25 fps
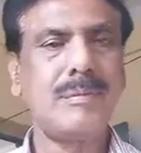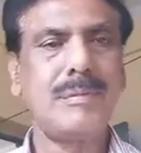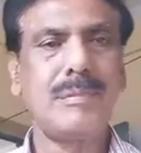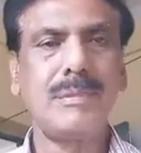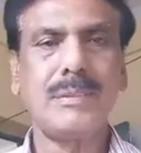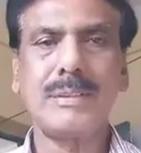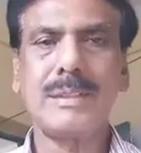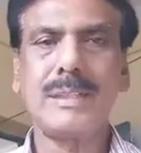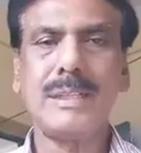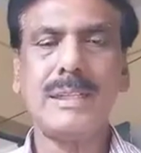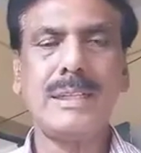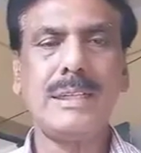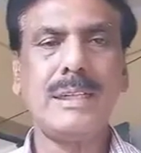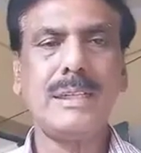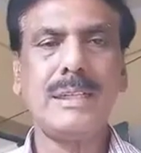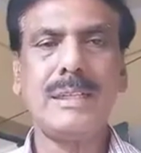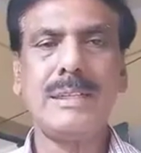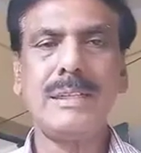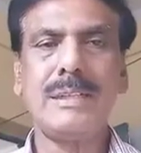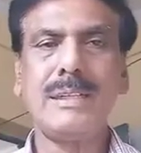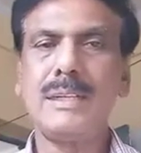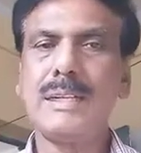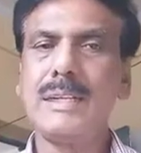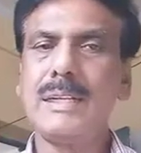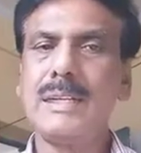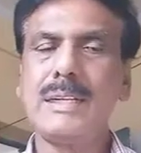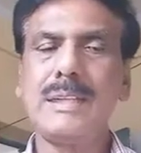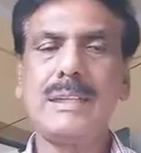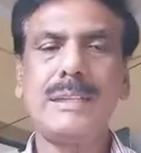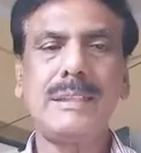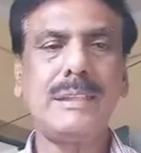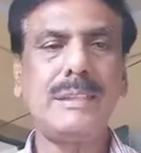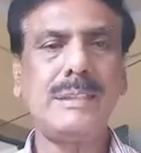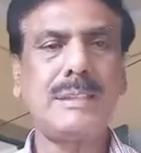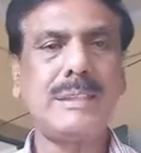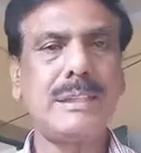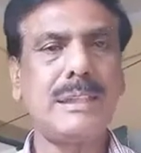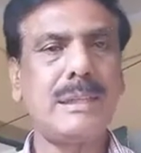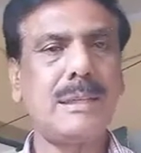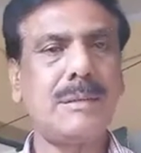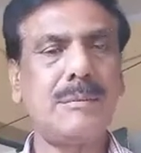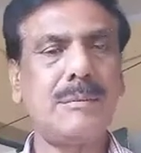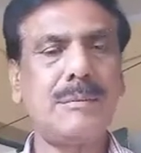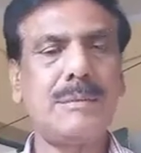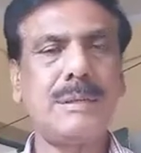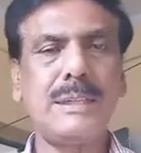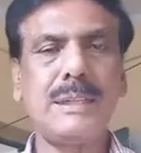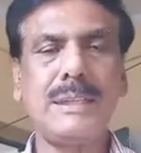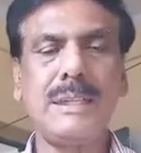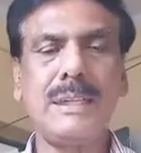Okay, this
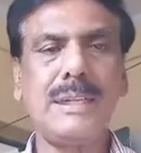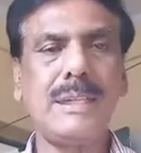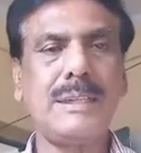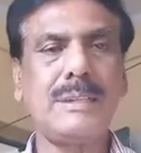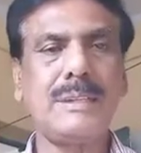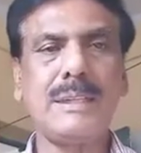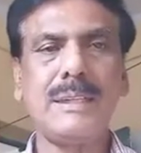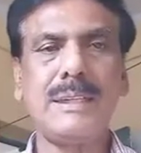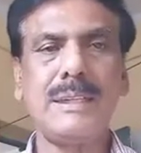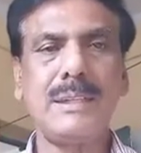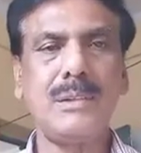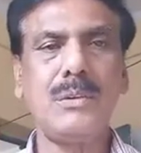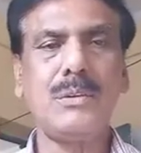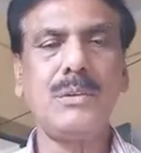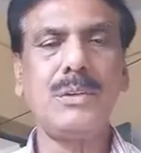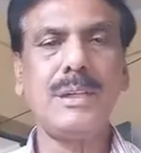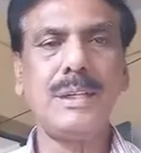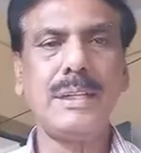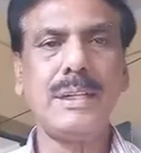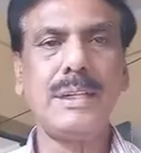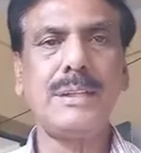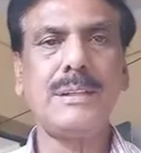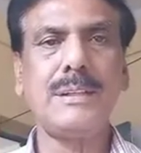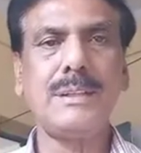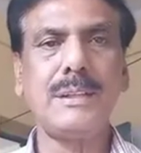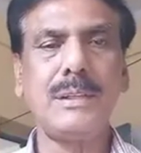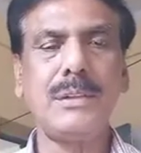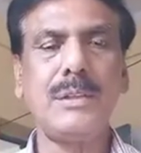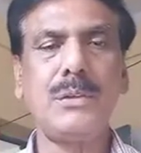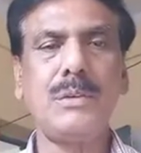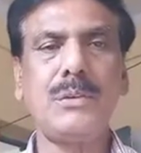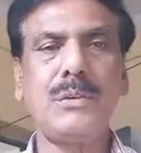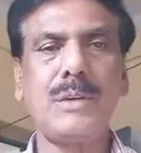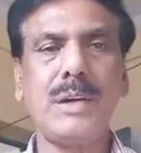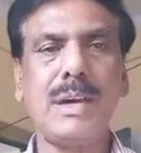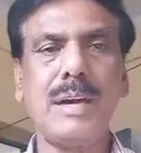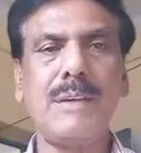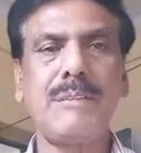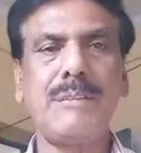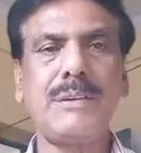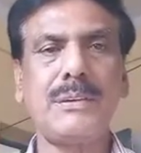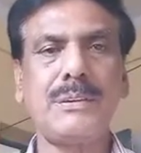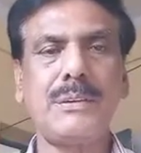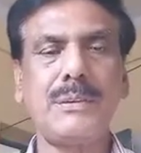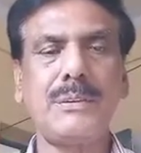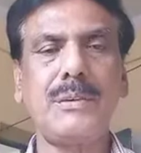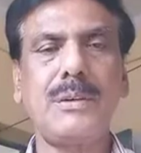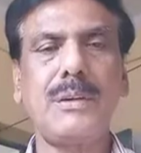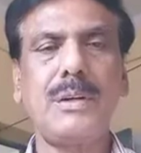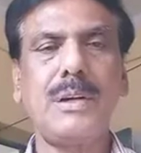rubber eraser, eraser you to have it.
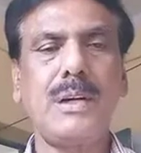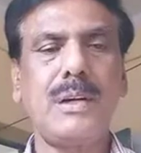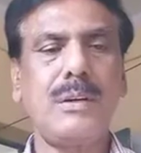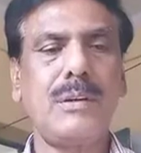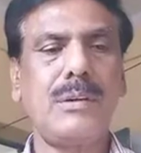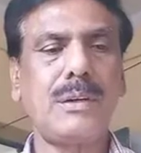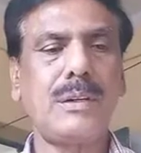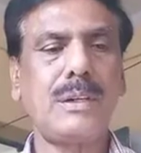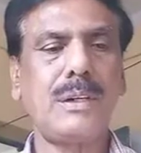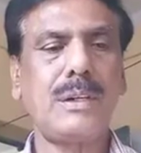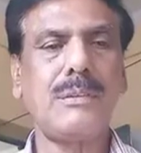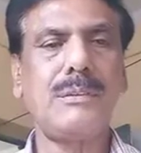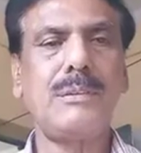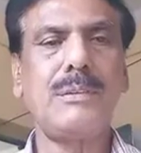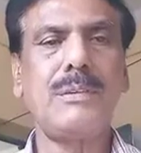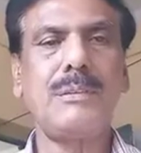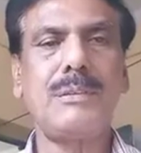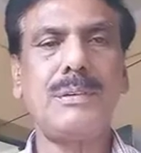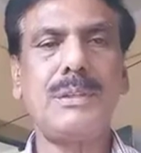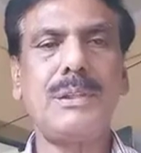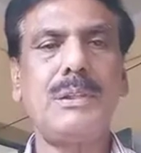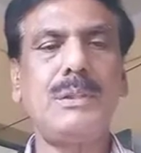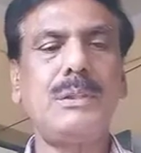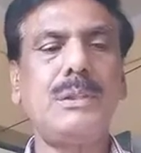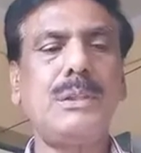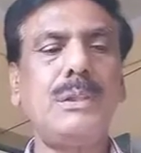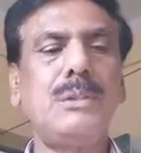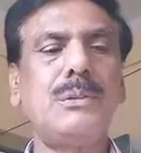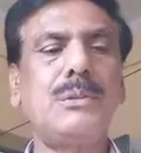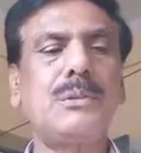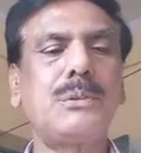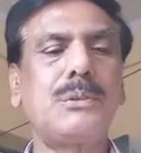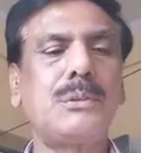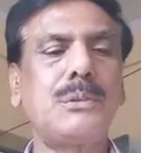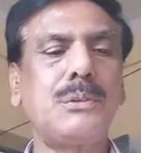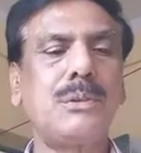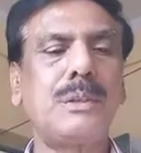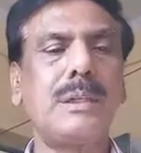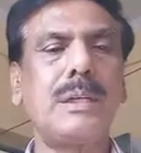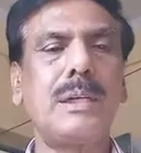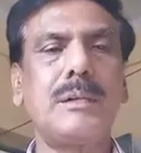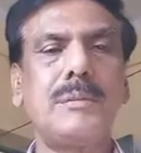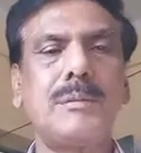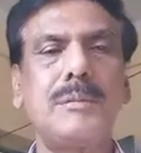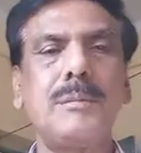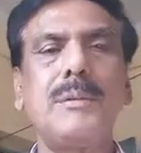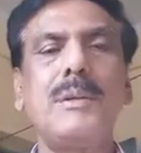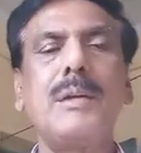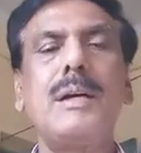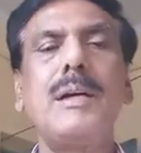Okay, you used to
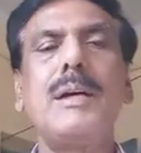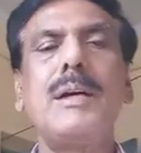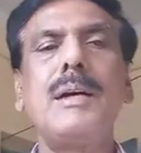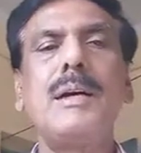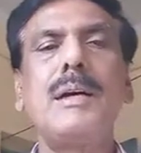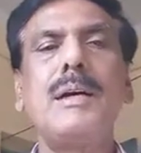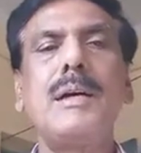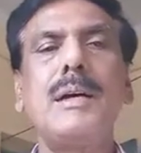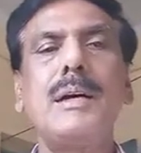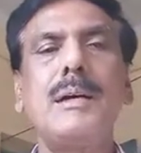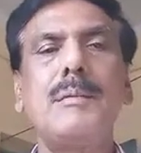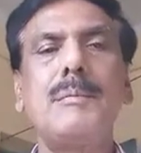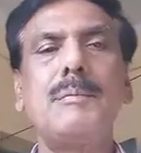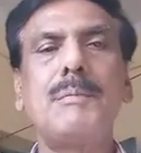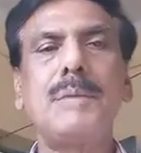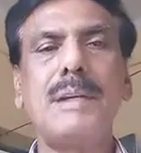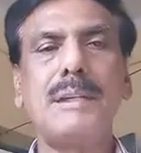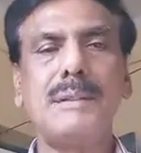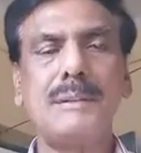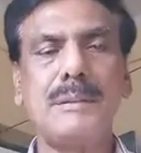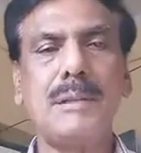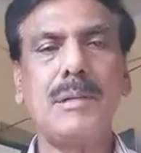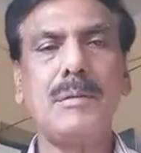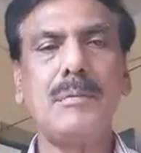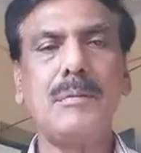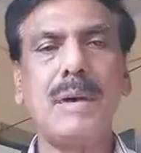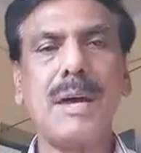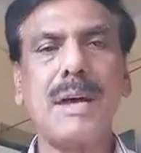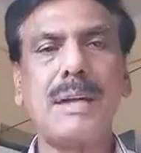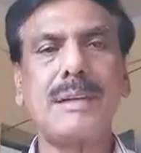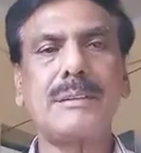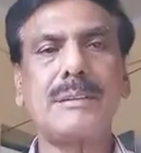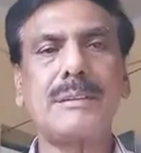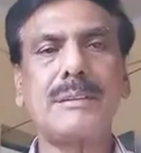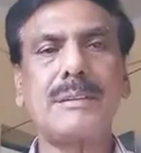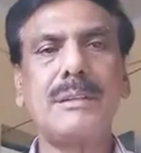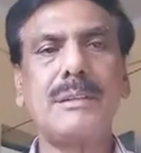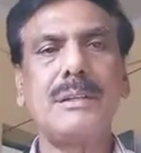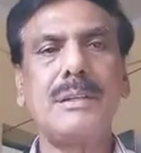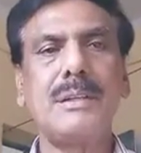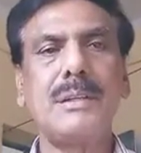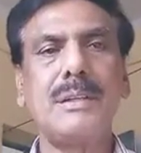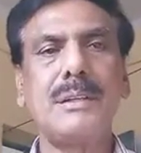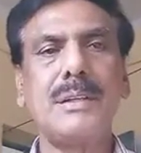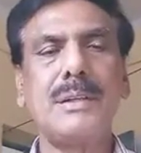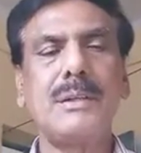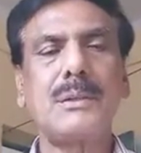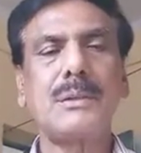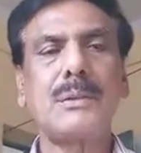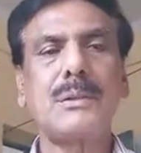rub pencil marks,
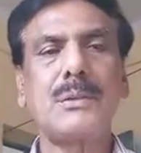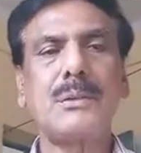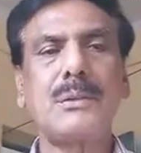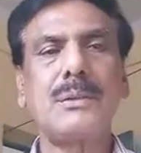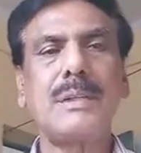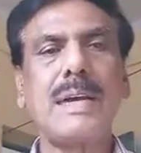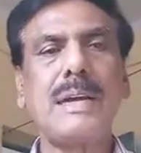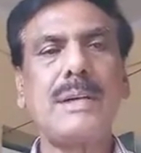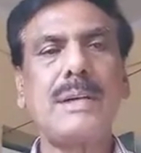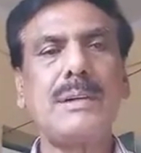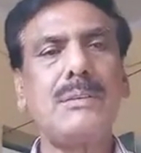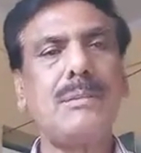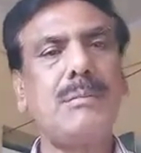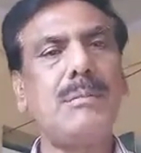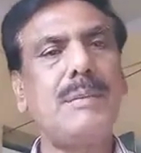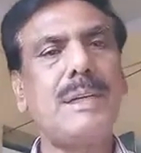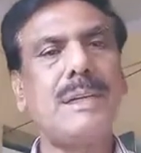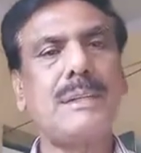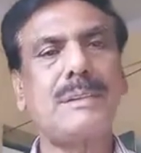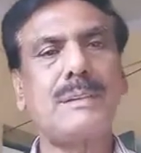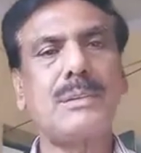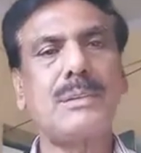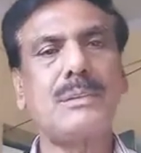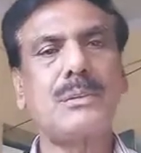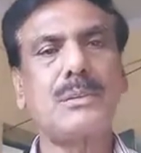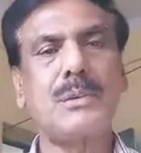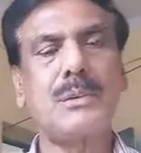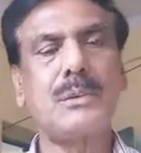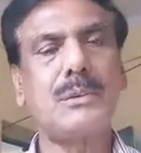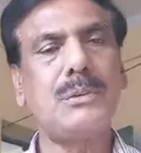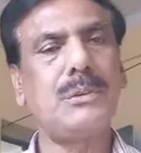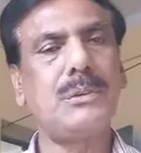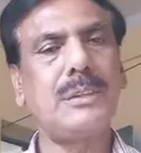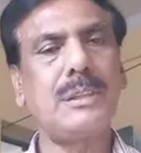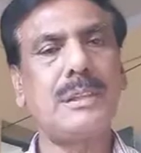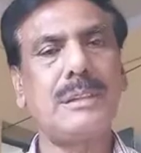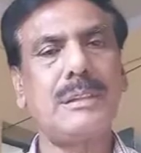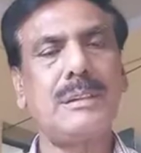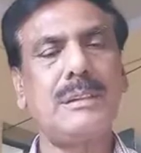so that makes a solution.